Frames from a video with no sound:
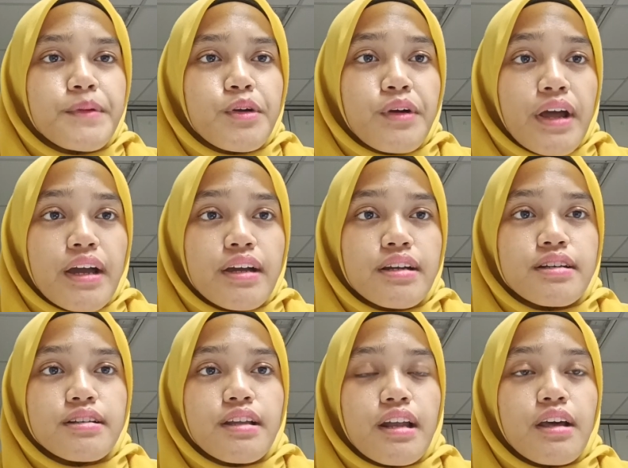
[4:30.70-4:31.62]
crack
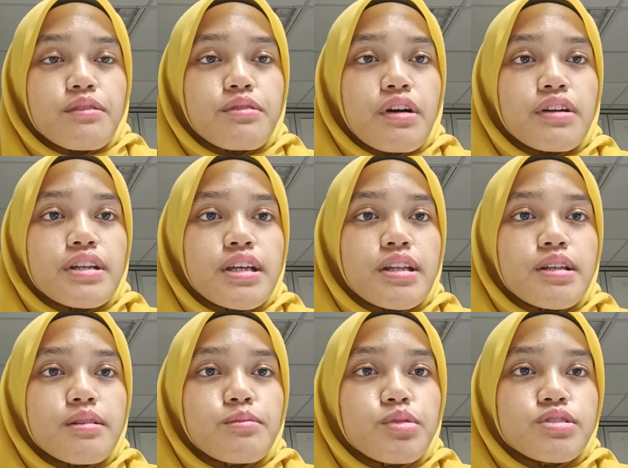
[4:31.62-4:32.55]
that I found
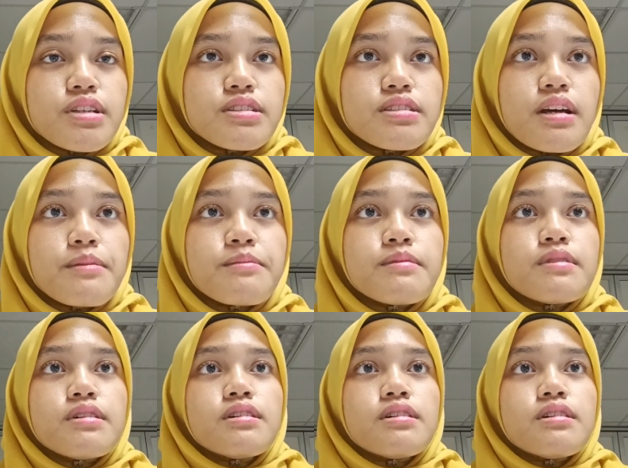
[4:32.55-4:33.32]
in Bursa Islam.